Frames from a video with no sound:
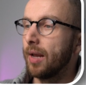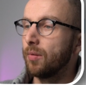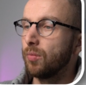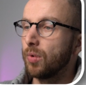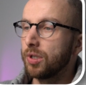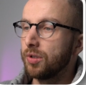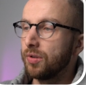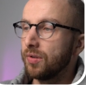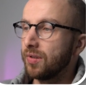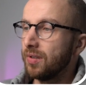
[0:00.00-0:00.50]
And
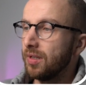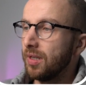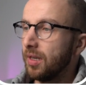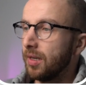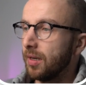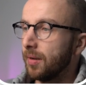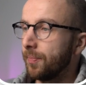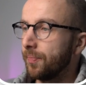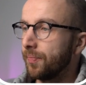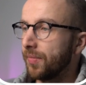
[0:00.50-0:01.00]
what you
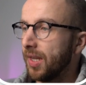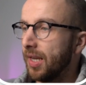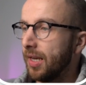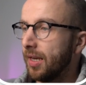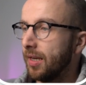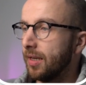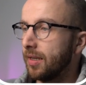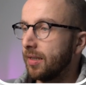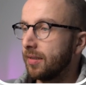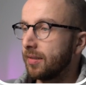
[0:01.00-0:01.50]
see
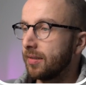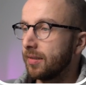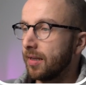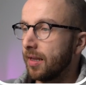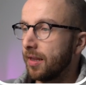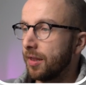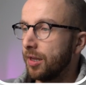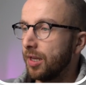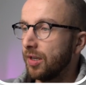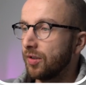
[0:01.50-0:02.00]

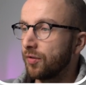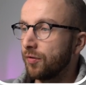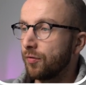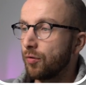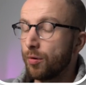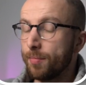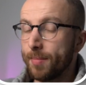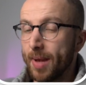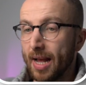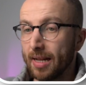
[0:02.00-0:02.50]
is this
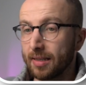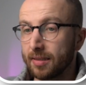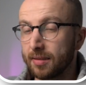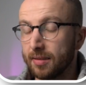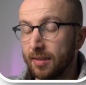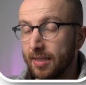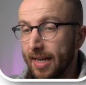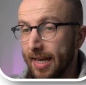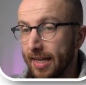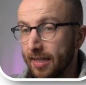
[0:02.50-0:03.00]

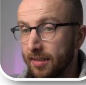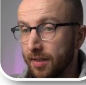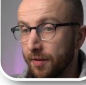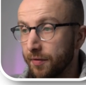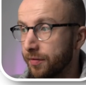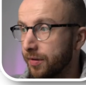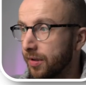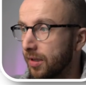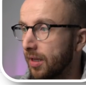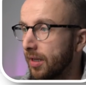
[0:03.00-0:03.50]
formats the date
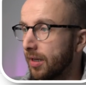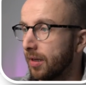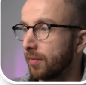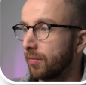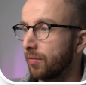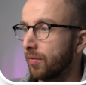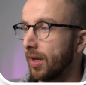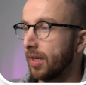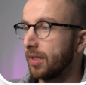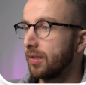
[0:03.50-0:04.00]
differently,
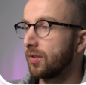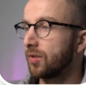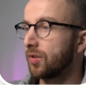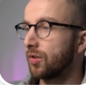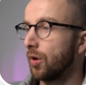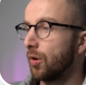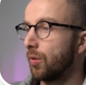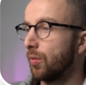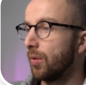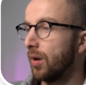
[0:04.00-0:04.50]
right?
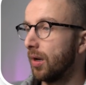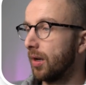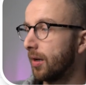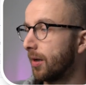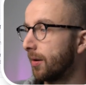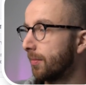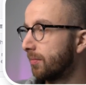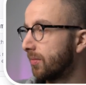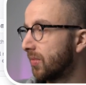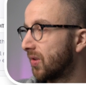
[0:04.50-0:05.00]
So
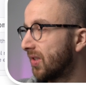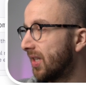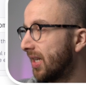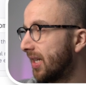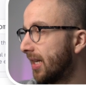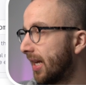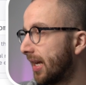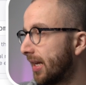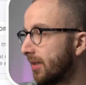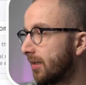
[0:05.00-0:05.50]
um,
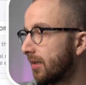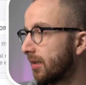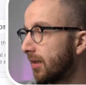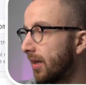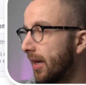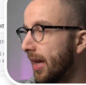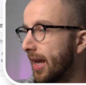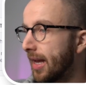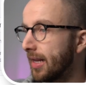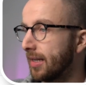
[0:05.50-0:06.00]
C date
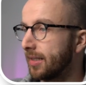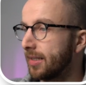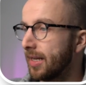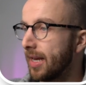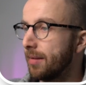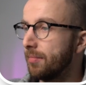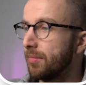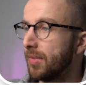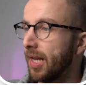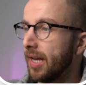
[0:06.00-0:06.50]
and
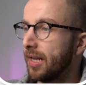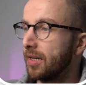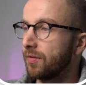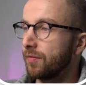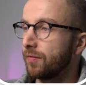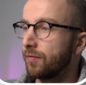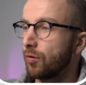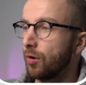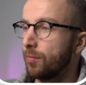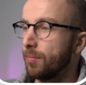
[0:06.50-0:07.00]
M date
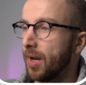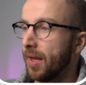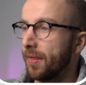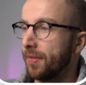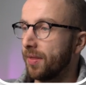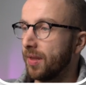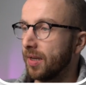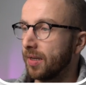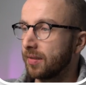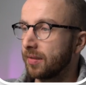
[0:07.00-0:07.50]

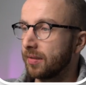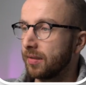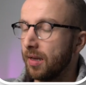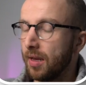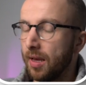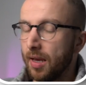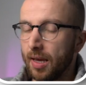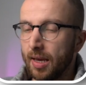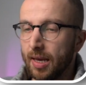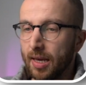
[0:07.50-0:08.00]
format this
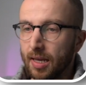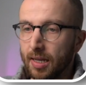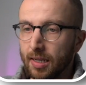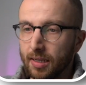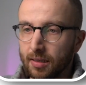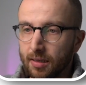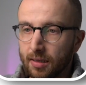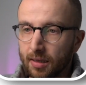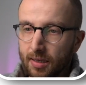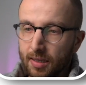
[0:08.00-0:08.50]

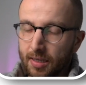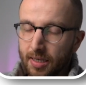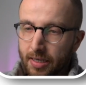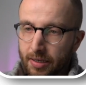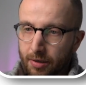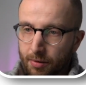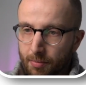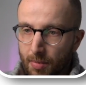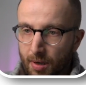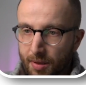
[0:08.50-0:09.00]
in
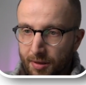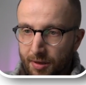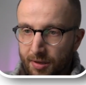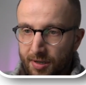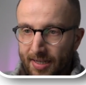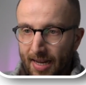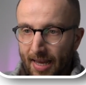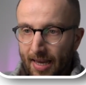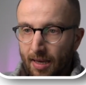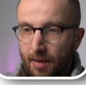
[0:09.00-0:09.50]
year,
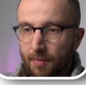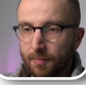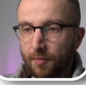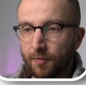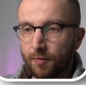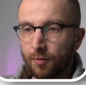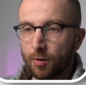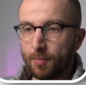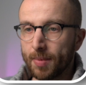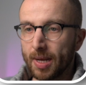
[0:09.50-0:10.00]
month, day
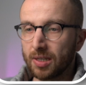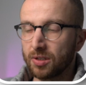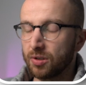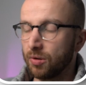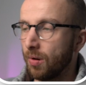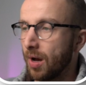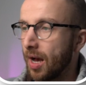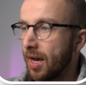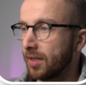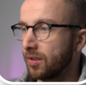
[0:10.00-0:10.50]
format,
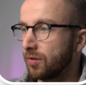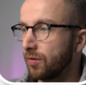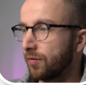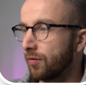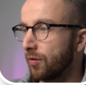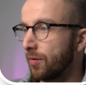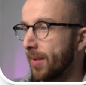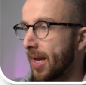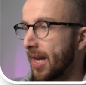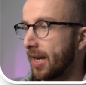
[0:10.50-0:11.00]
so ISO
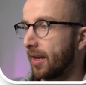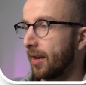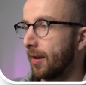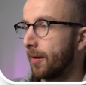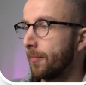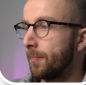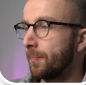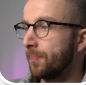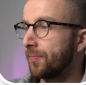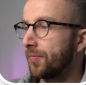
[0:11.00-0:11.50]

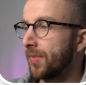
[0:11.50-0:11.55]
formatting,